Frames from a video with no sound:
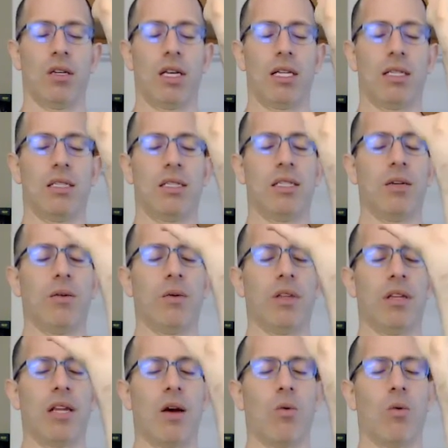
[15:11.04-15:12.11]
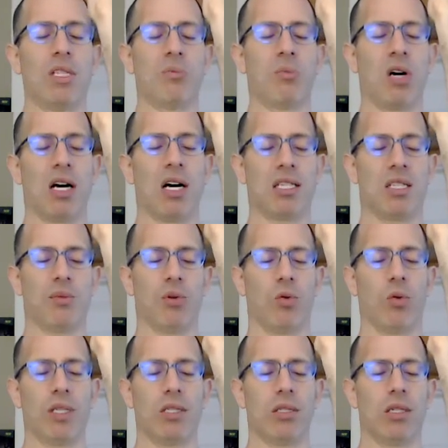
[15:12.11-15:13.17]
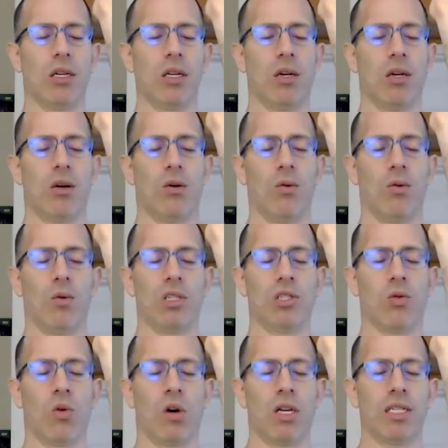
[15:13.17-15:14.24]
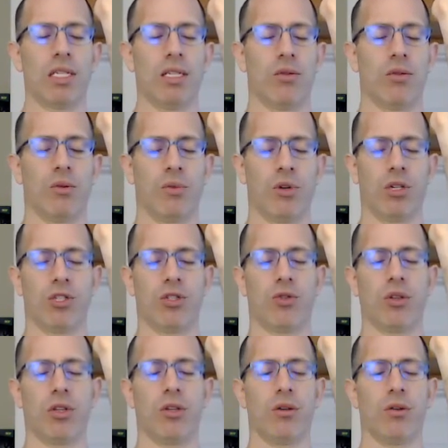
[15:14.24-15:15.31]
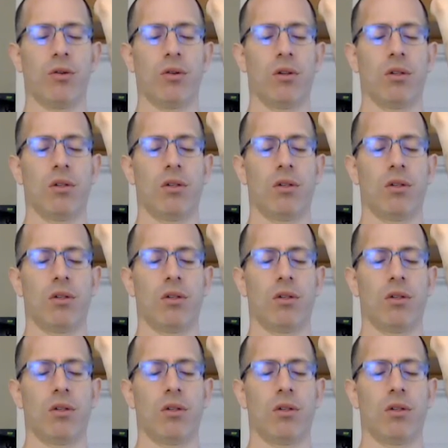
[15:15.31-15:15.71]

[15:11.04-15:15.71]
And sit with now what's possible, what's wanting to emerge through you,